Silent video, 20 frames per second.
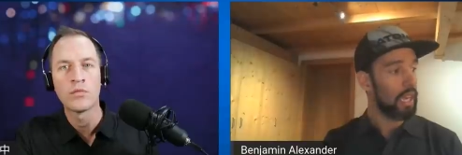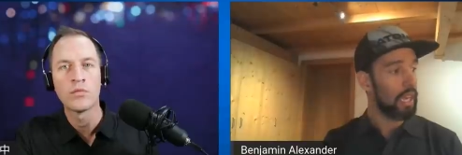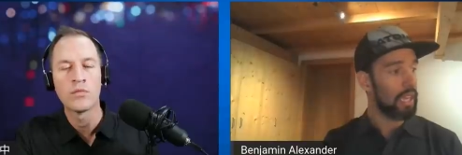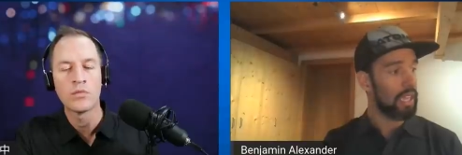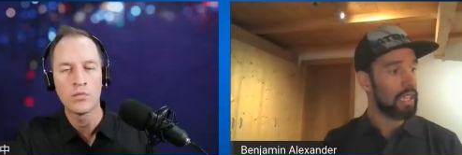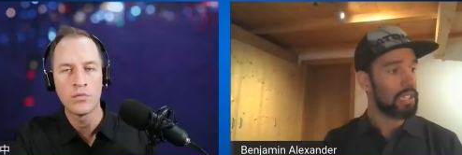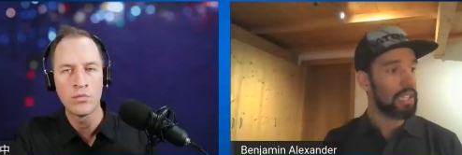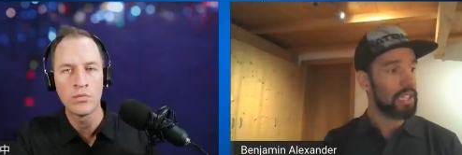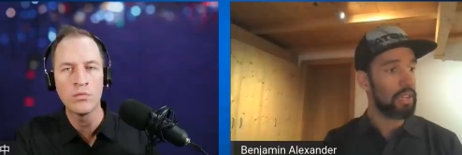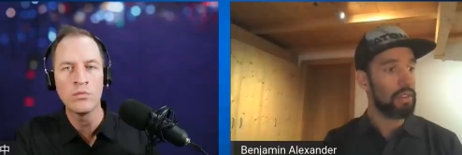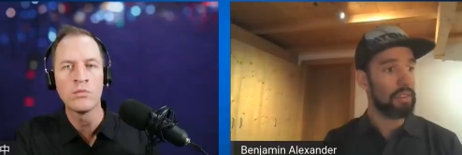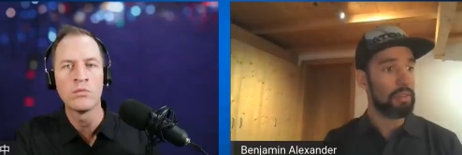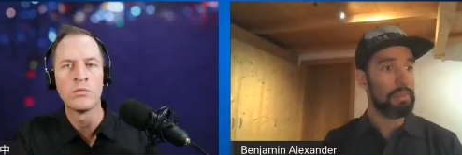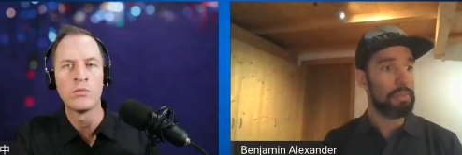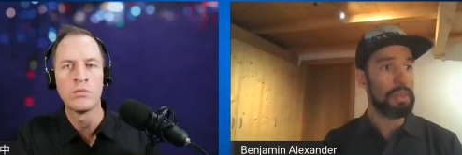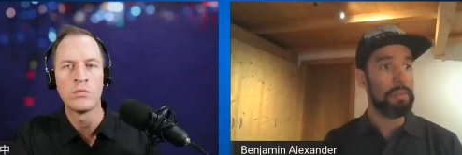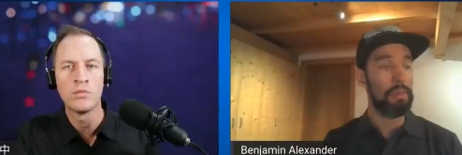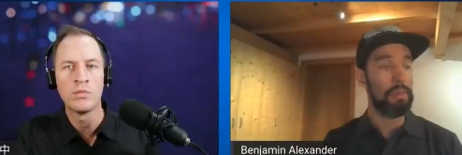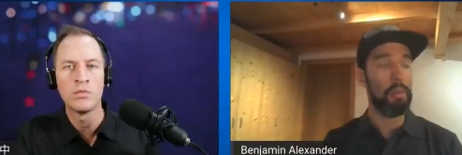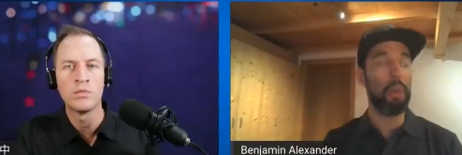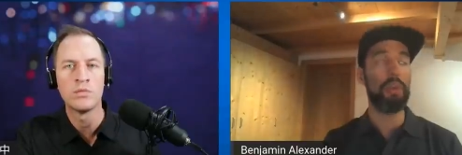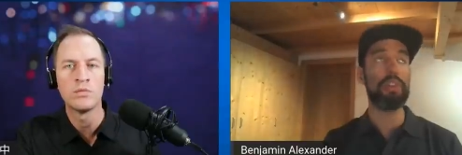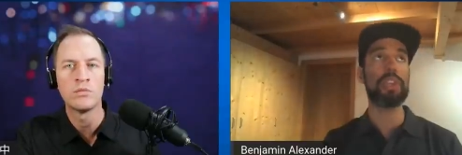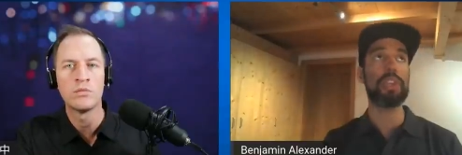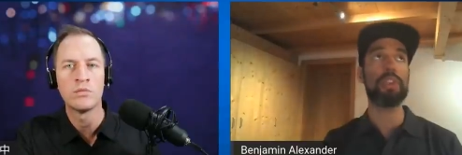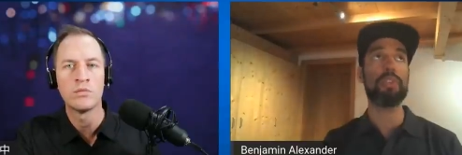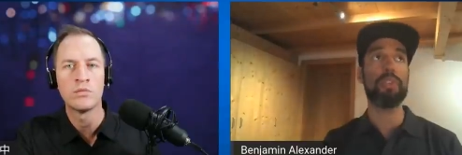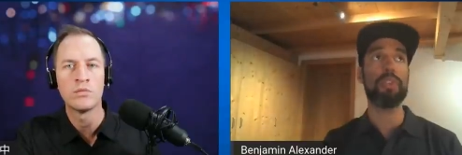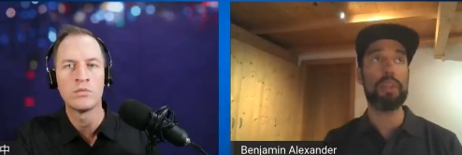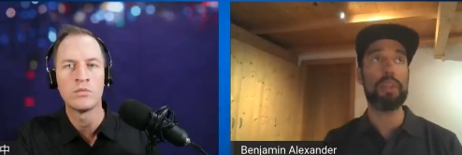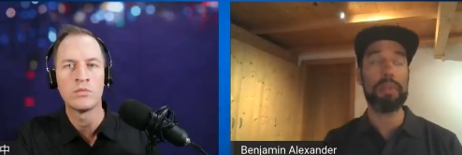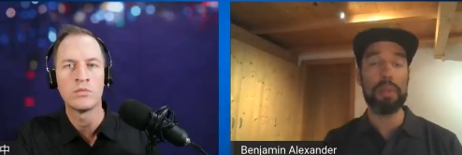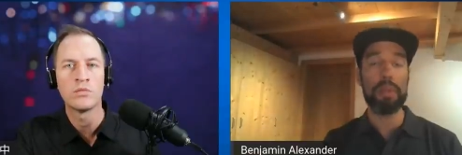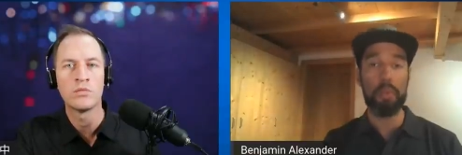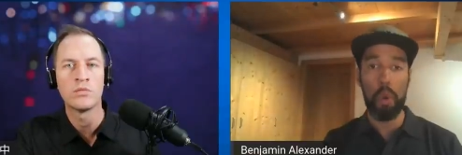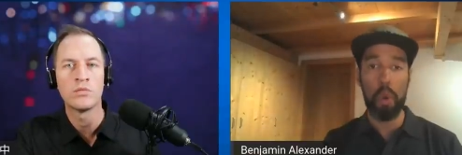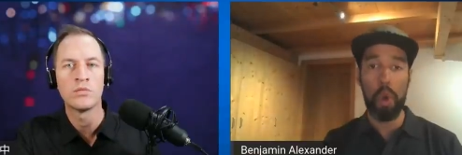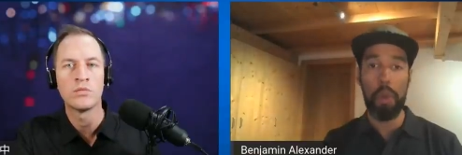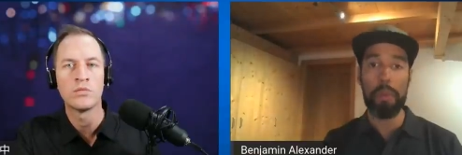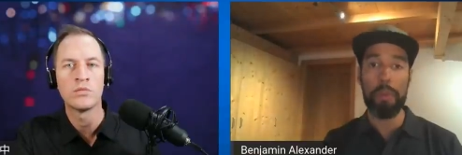Speaker 1: And I can tell you that people were incredibly
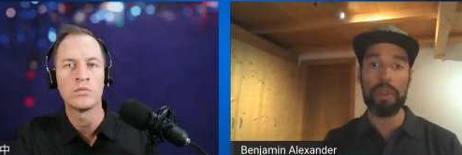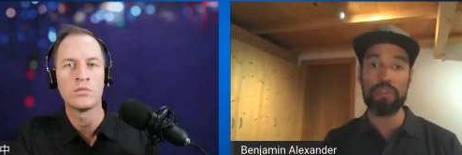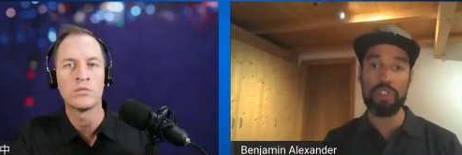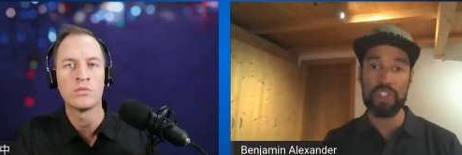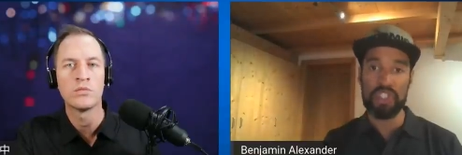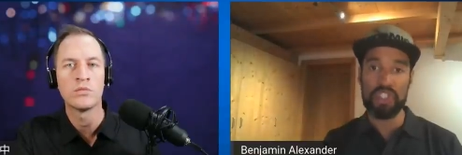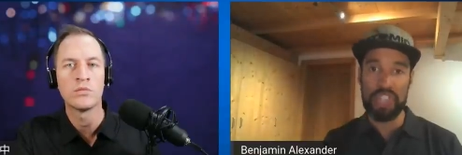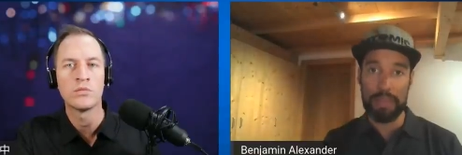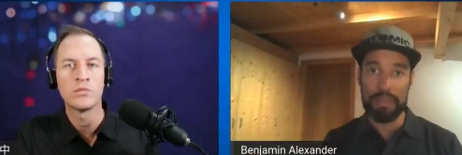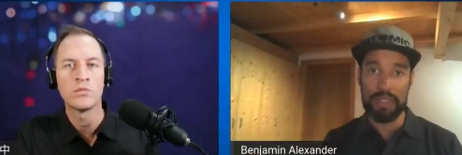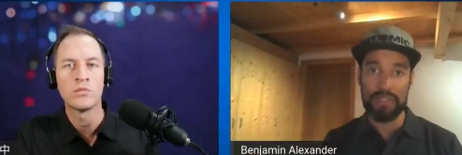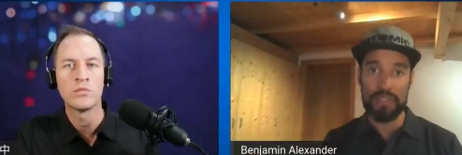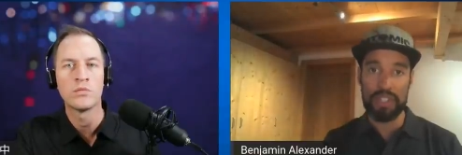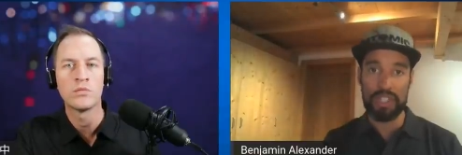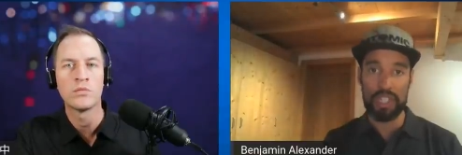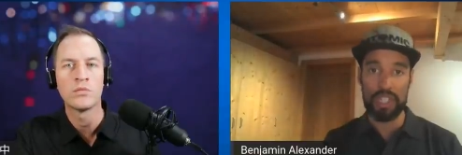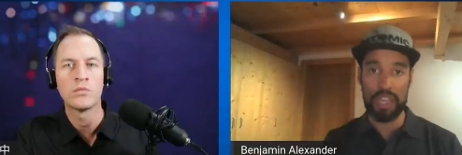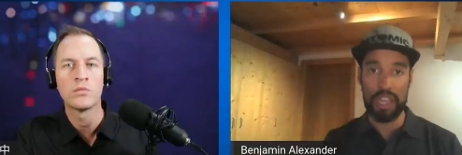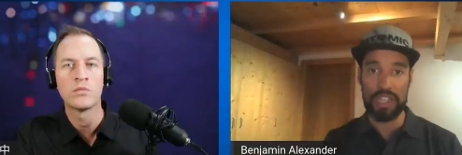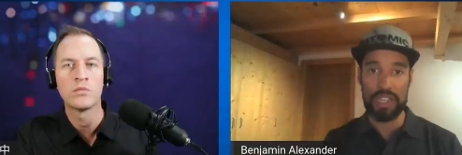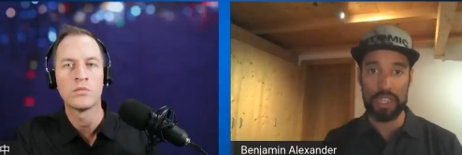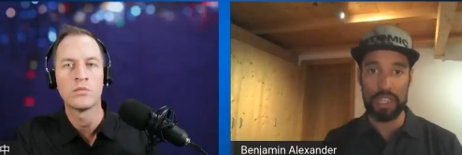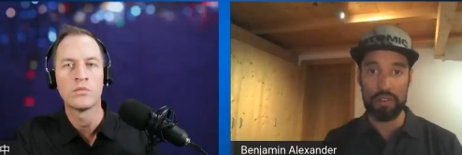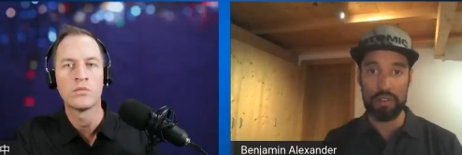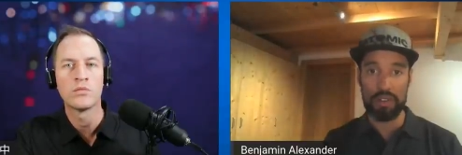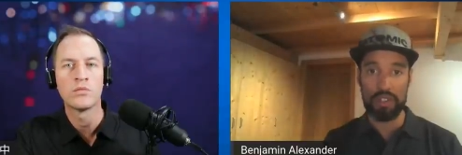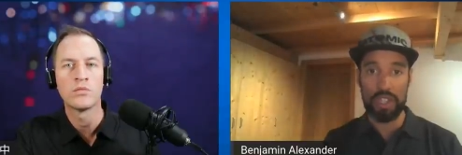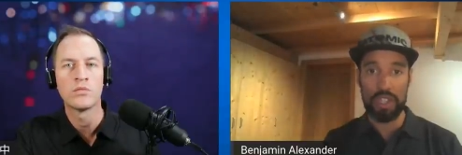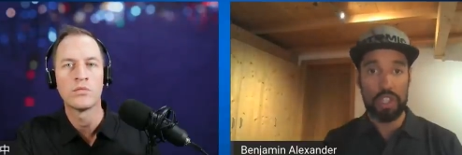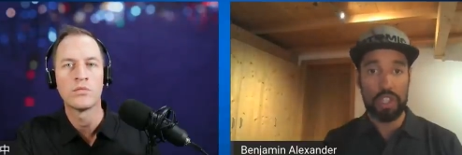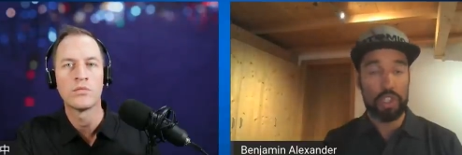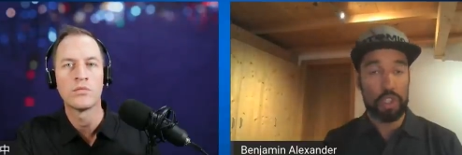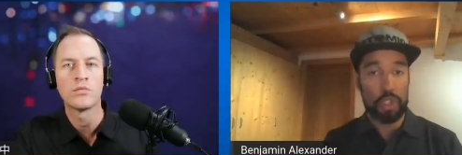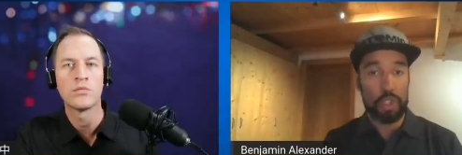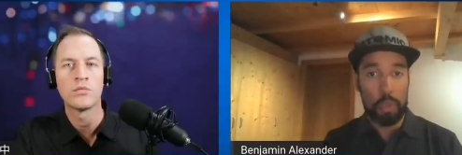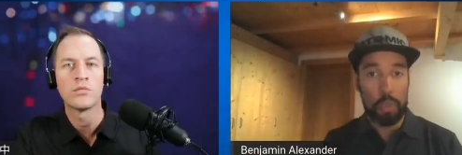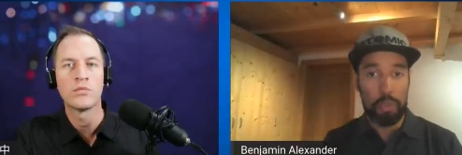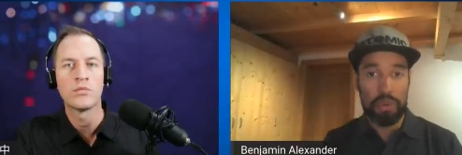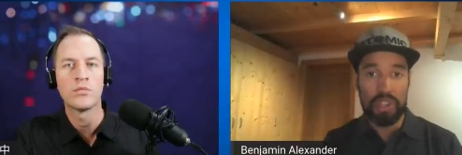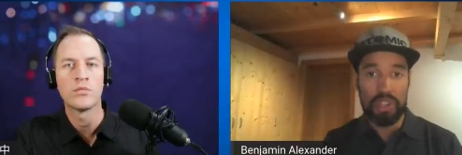warm and receptive to the idea and
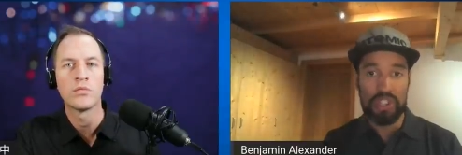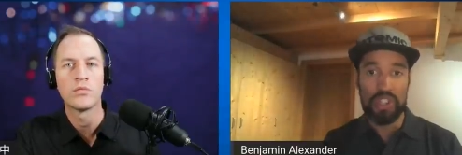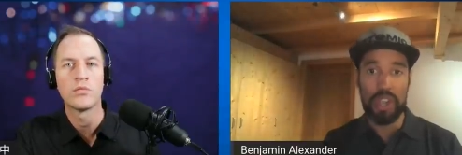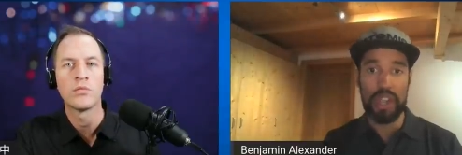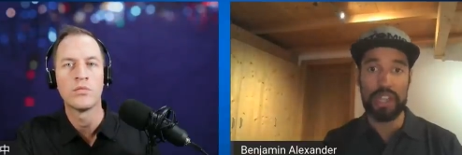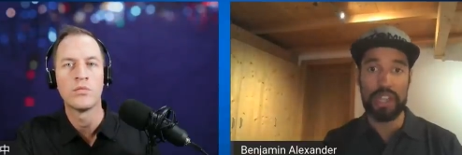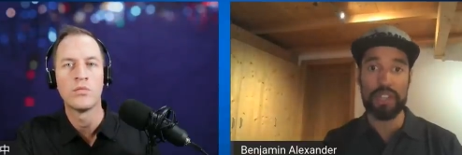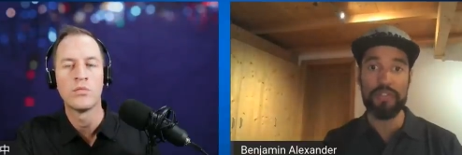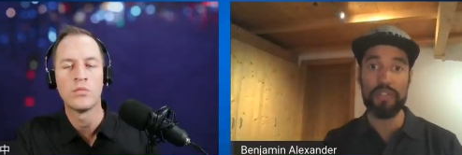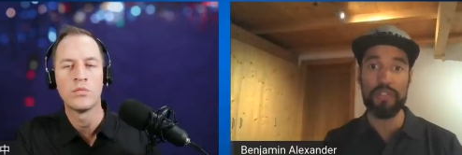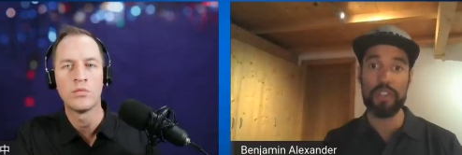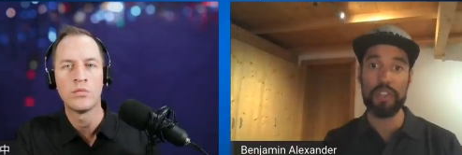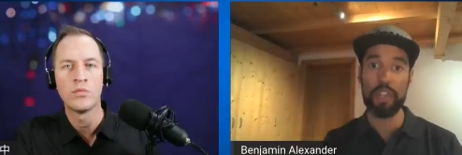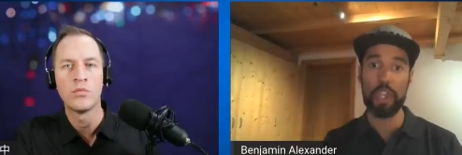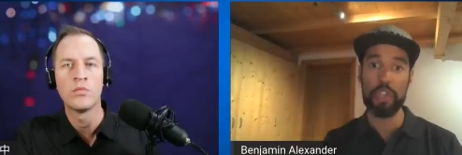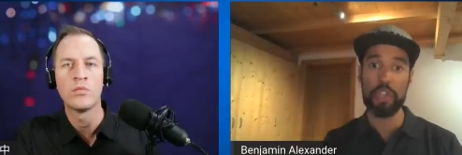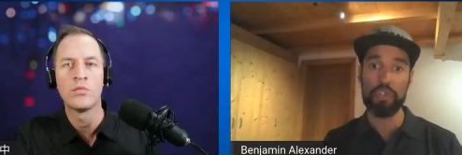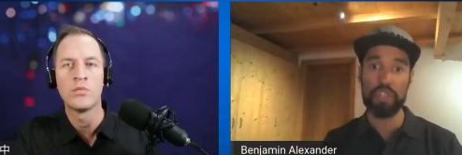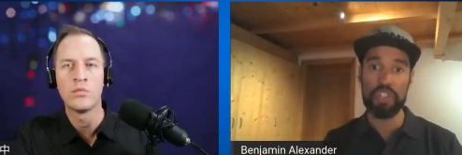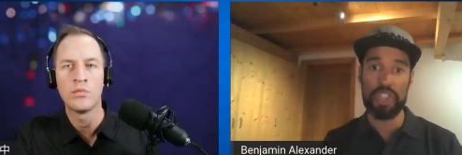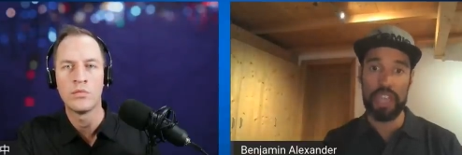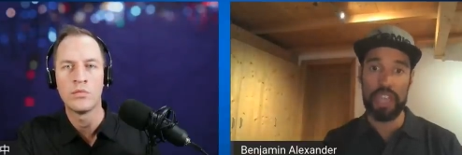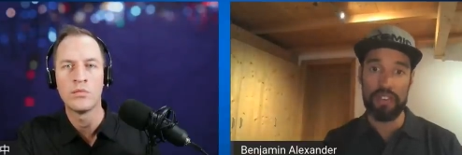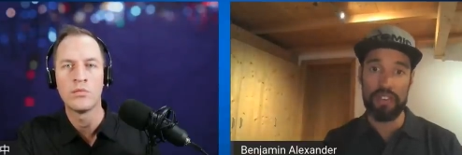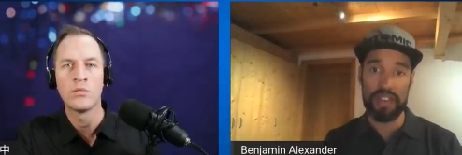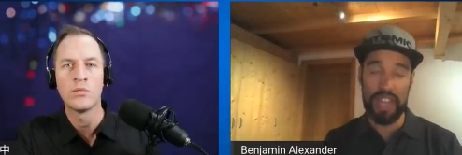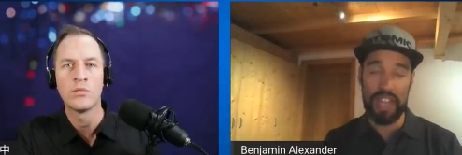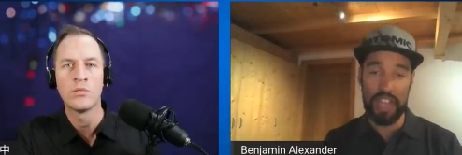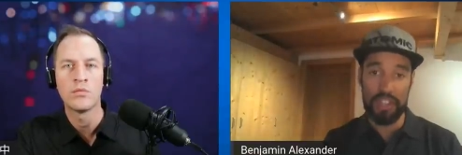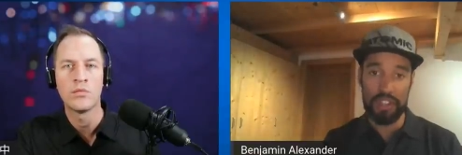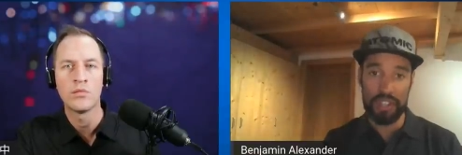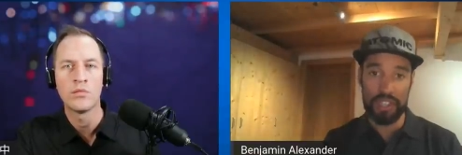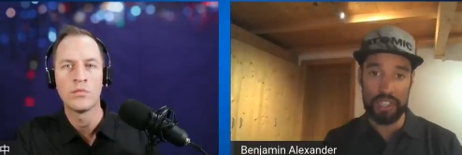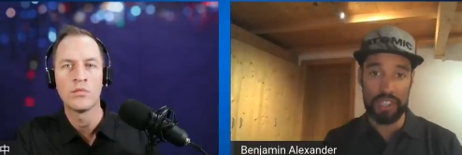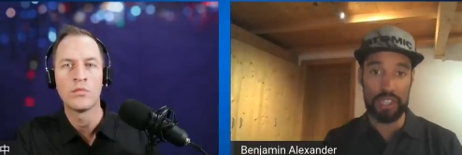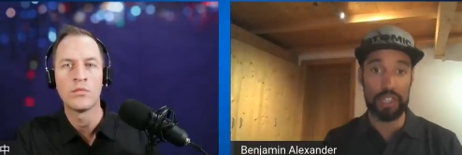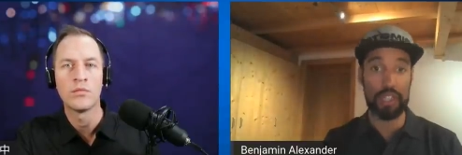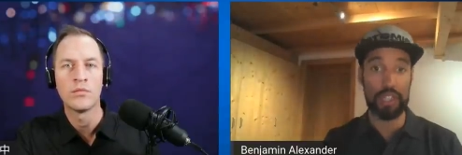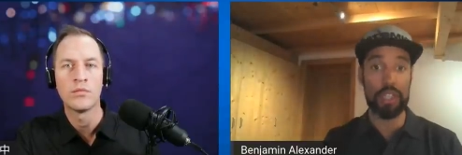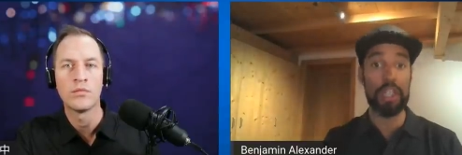super excited for the country to have an athlete
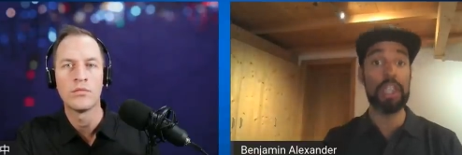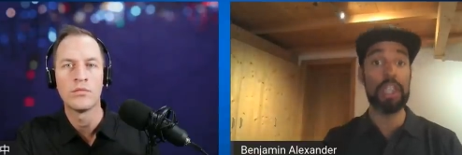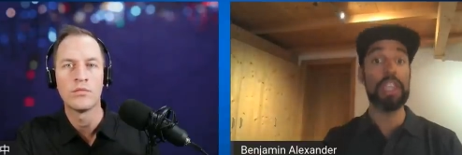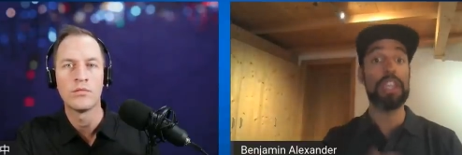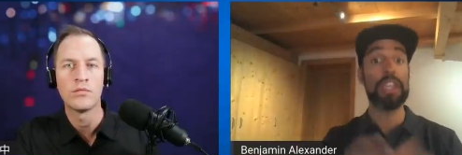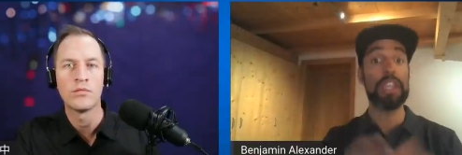in a